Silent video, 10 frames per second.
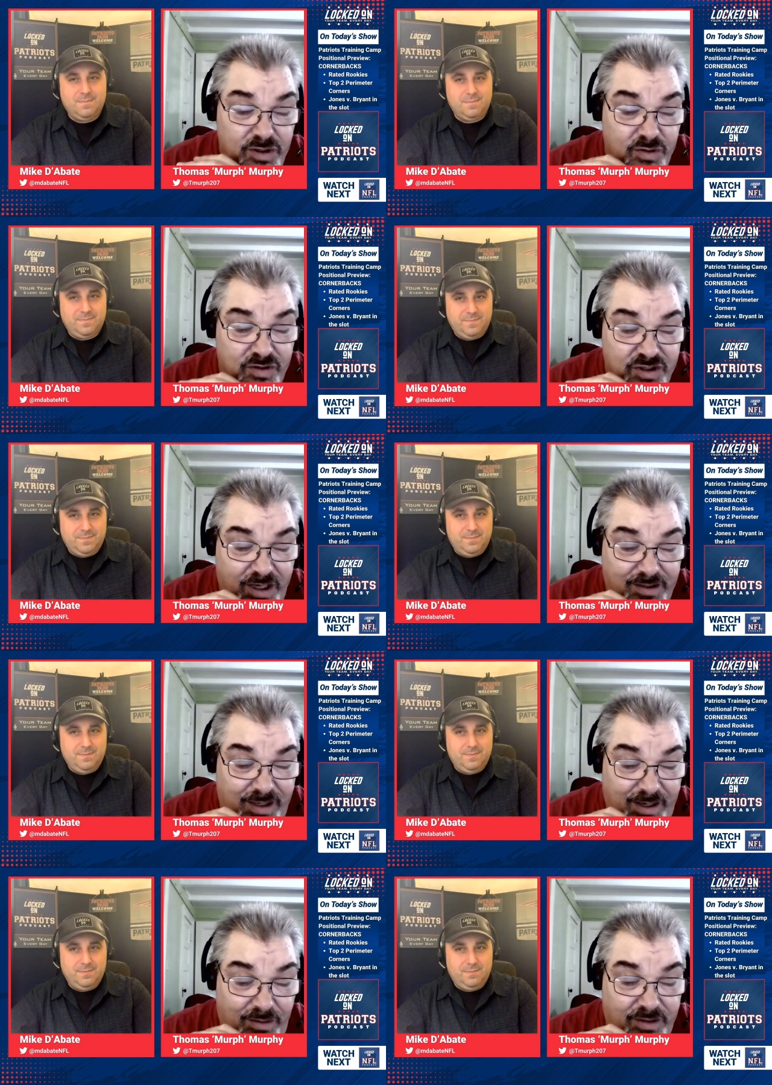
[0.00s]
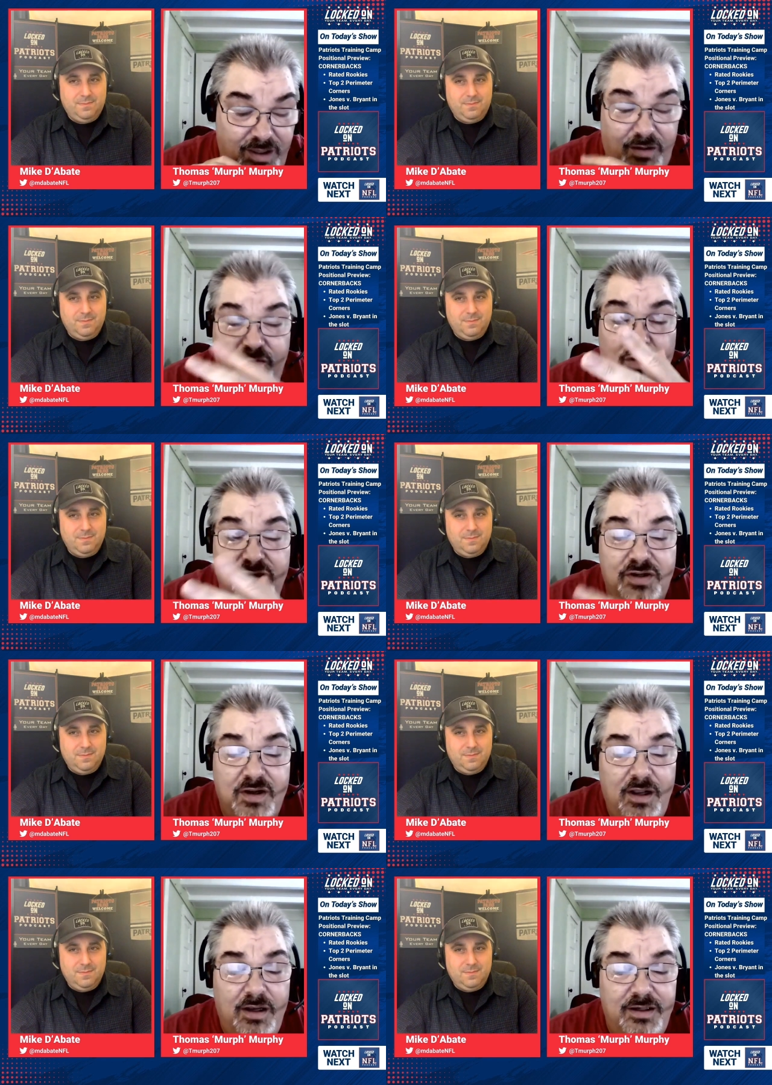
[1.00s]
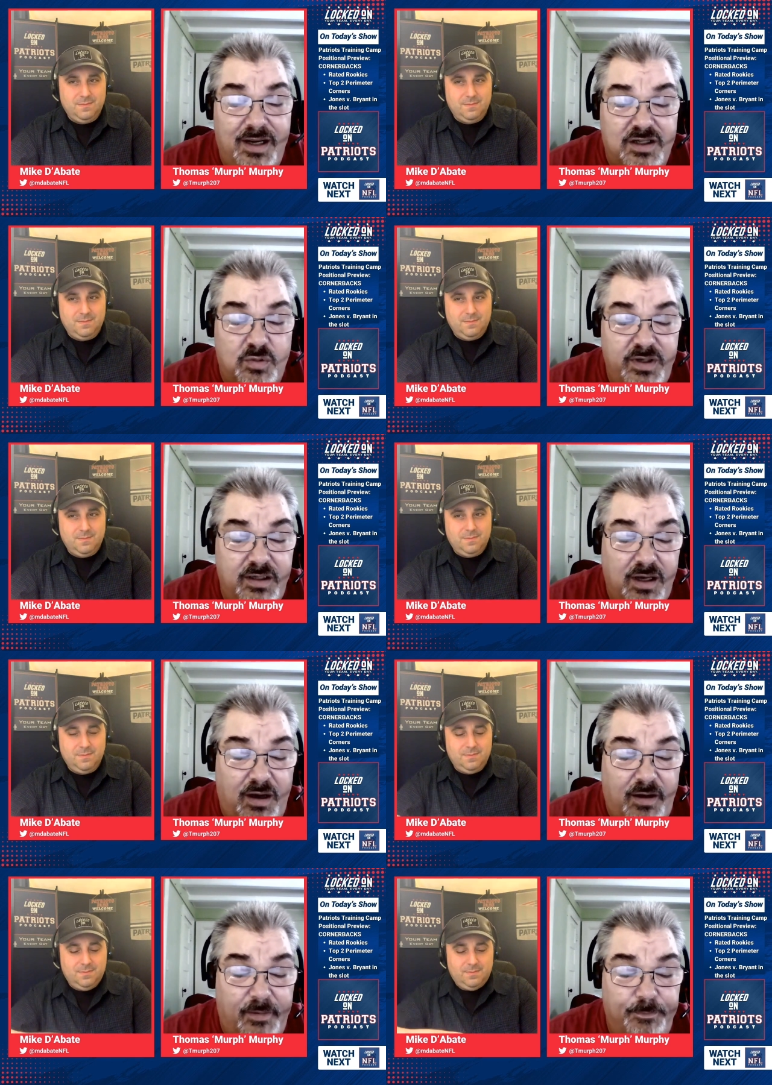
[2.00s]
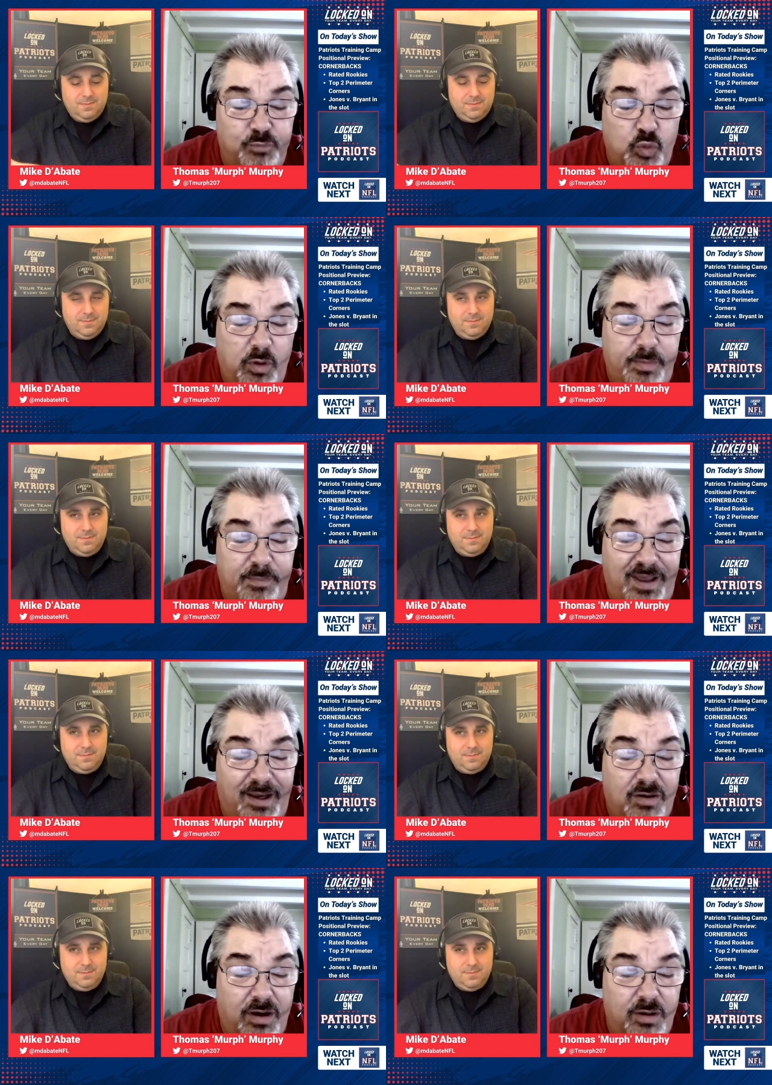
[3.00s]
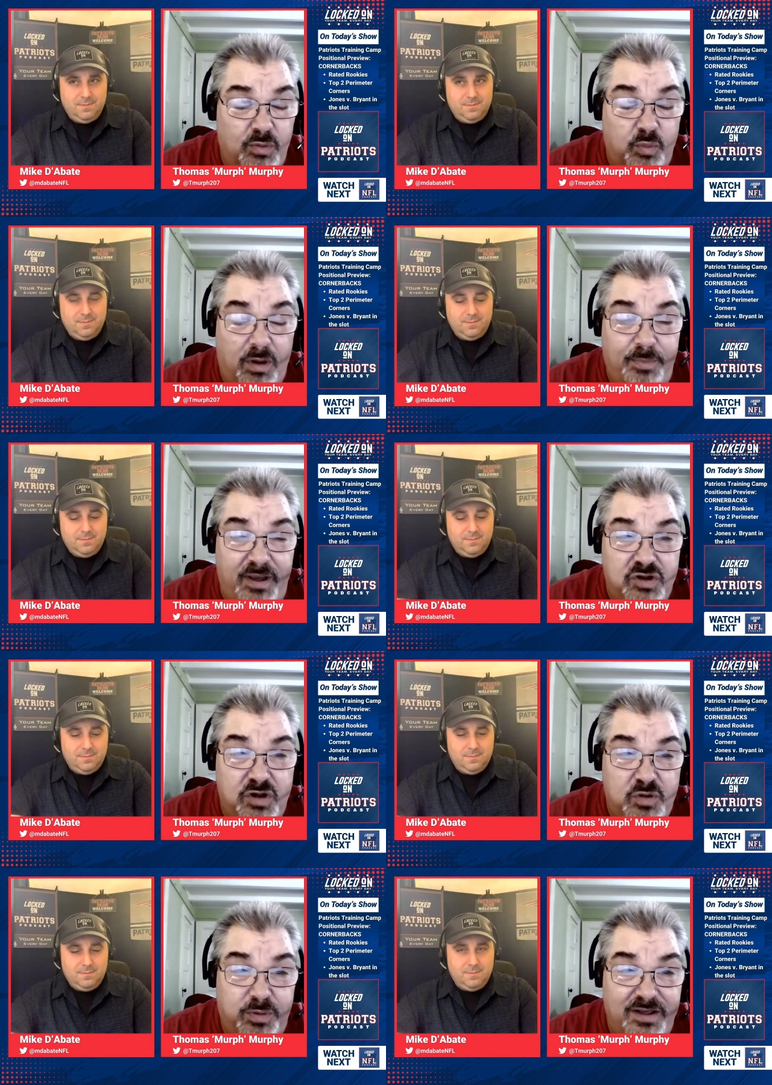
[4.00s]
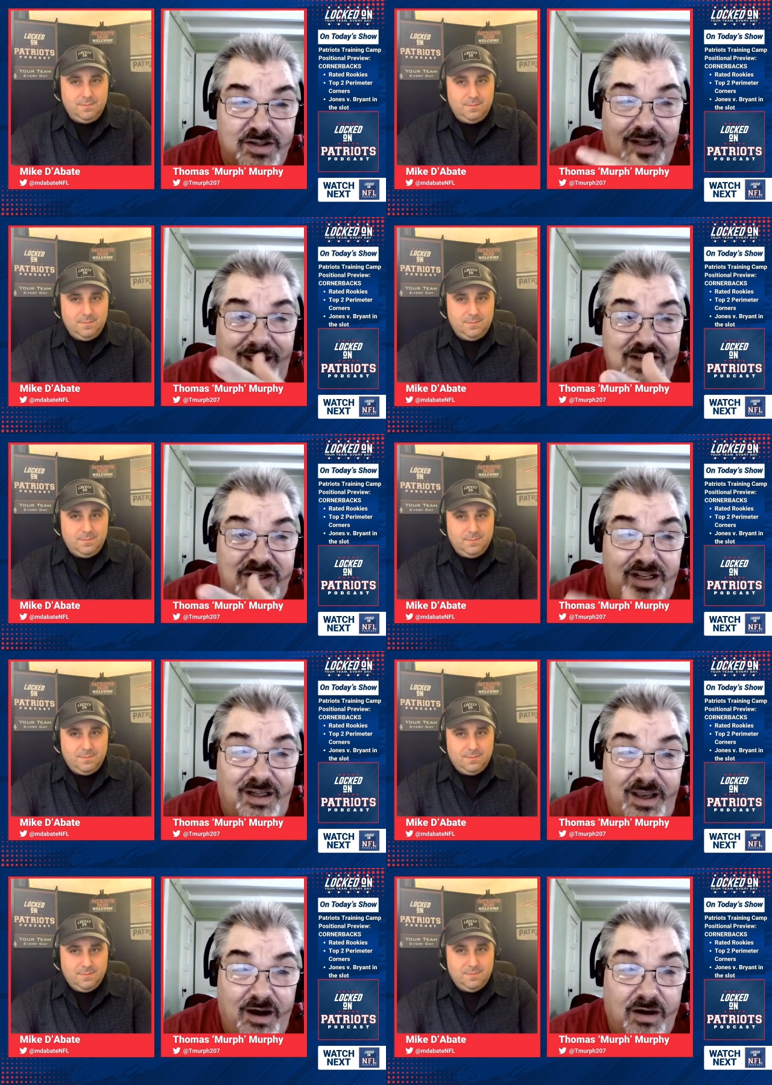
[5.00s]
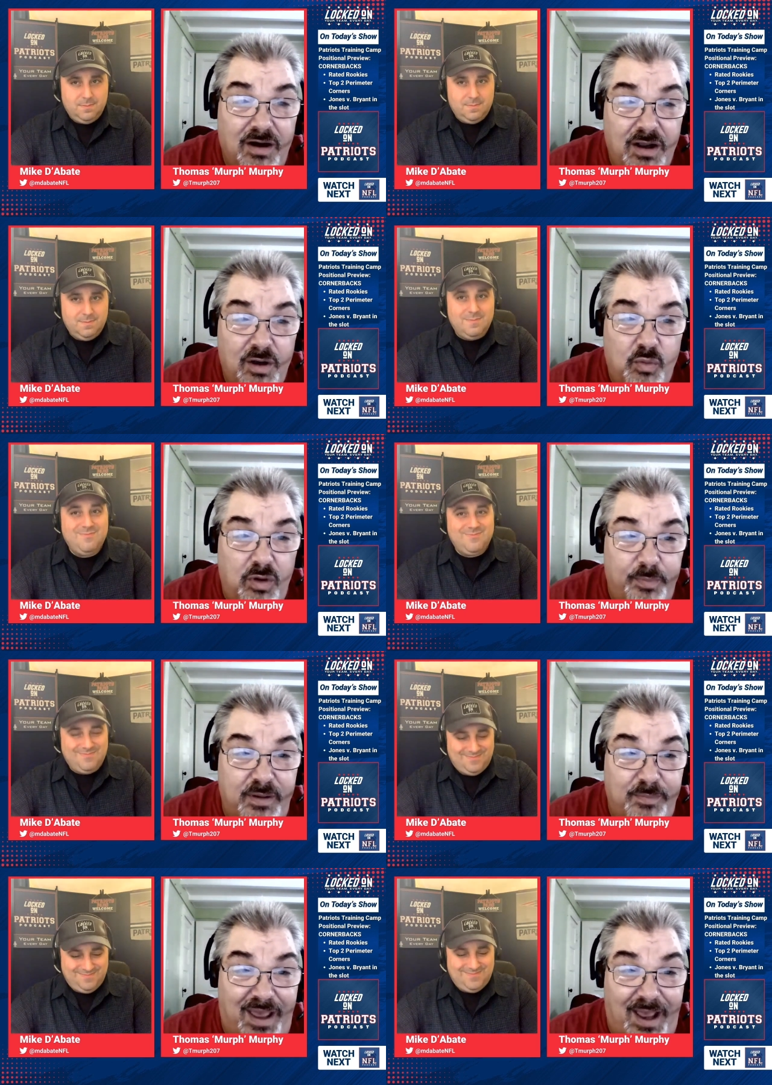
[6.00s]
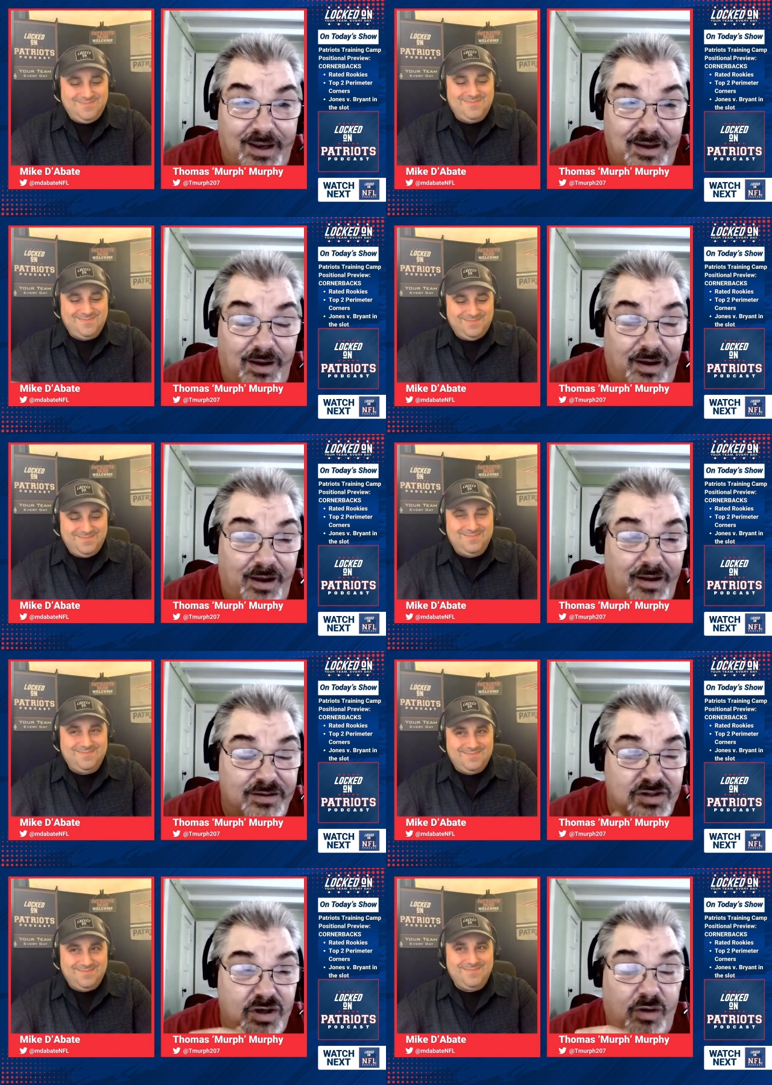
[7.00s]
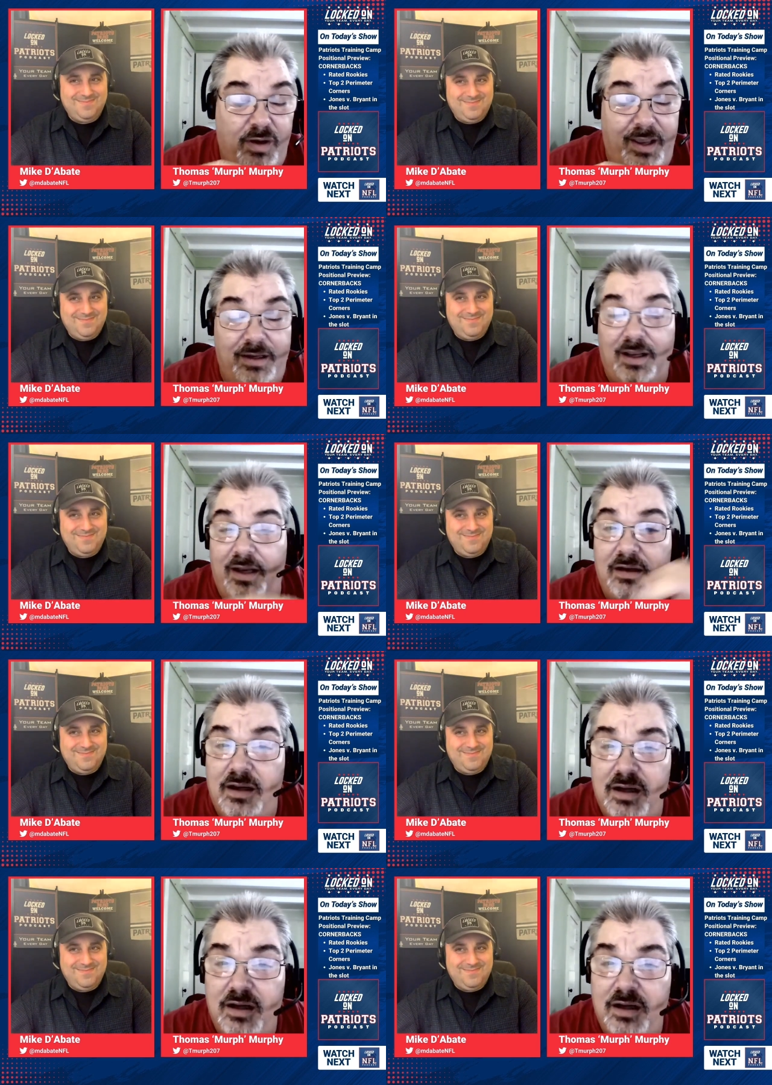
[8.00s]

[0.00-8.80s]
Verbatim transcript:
Speaker 1: You can check that out there. Of course, next week um, we'll be back on with One Patriots Place. Classy Claire will be back. Uh, so and and